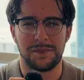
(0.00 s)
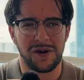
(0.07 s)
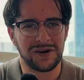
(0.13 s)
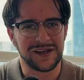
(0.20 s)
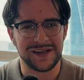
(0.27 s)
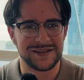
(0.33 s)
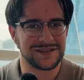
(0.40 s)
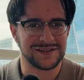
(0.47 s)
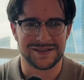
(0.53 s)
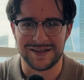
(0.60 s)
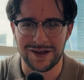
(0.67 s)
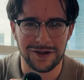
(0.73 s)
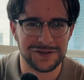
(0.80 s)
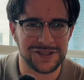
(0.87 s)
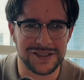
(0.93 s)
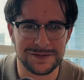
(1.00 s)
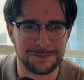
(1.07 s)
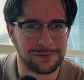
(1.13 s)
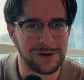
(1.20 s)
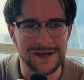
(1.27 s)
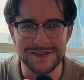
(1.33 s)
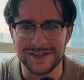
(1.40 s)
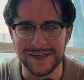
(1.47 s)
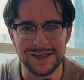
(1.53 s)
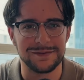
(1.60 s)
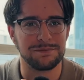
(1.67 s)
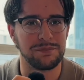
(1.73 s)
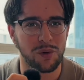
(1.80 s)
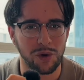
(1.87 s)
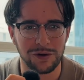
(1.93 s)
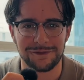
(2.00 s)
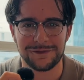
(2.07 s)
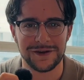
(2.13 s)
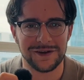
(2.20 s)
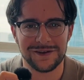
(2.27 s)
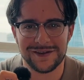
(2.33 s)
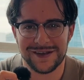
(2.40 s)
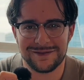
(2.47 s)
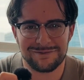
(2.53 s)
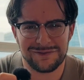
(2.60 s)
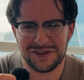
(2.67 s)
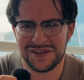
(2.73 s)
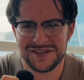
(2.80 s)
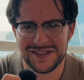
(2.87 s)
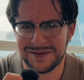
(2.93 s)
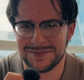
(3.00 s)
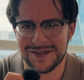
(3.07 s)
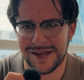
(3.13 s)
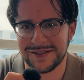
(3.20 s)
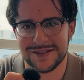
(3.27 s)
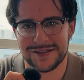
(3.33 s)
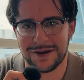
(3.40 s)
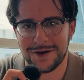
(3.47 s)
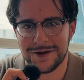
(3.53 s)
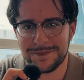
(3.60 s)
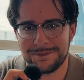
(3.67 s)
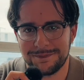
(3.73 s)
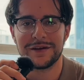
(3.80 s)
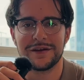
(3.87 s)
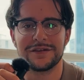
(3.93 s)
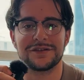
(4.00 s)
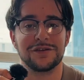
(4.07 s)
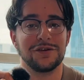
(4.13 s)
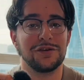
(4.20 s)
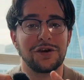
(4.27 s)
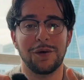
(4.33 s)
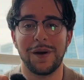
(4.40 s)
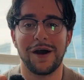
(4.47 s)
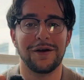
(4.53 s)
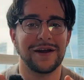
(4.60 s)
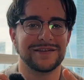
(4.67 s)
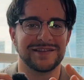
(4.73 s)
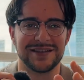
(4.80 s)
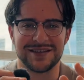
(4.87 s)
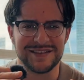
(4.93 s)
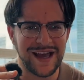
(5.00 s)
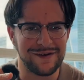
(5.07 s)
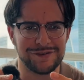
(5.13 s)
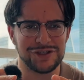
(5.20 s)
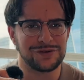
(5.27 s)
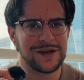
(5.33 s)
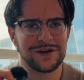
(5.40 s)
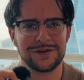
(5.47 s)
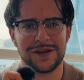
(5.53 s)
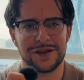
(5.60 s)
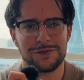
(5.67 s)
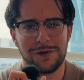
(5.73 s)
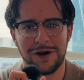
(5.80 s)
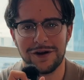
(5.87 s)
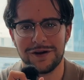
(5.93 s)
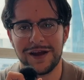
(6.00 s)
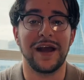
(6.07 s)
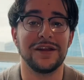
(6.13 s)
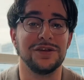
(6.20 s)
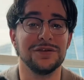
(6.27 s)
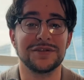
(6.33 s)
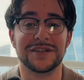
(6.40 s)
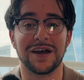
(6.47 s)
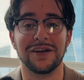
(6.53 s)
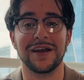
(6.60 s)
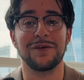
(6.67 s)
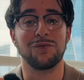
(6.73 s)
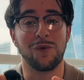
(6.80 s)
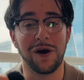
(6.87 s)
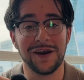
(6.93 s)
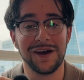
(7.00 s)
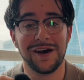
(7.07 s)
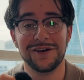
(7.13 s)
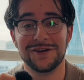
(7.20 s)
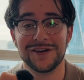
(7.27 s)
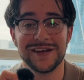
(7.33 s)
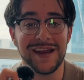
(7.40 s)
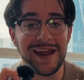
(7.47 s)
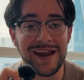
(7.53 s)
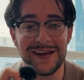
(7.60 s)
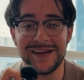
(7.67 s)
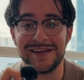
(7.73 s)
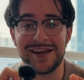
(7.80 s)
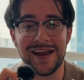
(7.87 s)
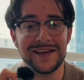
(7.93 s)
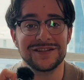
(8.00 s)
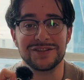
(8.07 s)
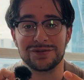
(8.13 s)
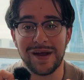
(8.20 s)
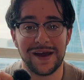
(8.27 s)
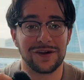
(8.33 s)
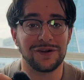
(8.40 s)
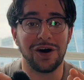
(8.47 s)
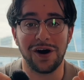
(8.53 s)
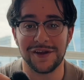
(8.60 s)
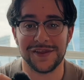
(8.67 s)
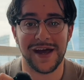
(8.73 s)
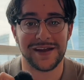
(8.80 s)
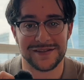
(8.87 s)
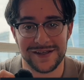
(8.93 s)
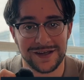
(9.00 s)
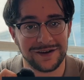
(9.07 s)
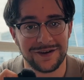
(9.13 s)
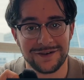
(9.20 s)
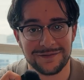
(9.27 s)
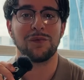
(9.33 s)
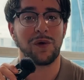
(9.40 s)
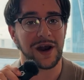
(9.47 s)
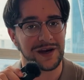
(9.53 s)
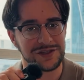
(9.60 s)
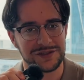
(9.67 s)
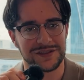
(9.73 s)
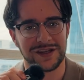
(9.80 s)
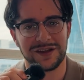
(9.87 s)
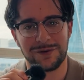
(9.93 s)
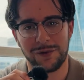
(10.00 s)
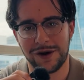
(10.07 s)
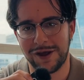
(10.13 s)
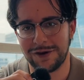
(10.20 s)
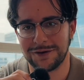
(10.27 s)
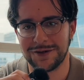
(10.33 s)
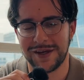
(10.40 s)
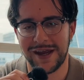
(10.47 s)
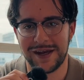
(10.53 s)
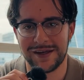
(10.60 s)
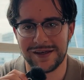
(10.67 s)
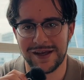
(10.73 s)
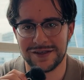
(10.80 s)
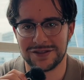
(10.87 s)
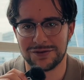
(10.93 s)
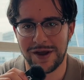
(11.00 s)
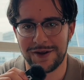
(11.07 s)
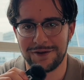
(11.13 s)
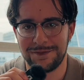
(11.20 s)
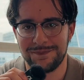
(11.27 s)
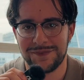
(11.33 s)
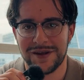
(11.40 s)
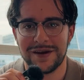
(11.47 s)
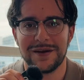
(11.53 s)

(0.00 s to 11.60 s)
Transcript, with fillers: The market is still just pricing in more fear than really seems necessary. So you go out as the savvy trader that you are and you sell a one hundred eighty day straddle on that ticker. Why did you sell a one hundred eighty day straddle?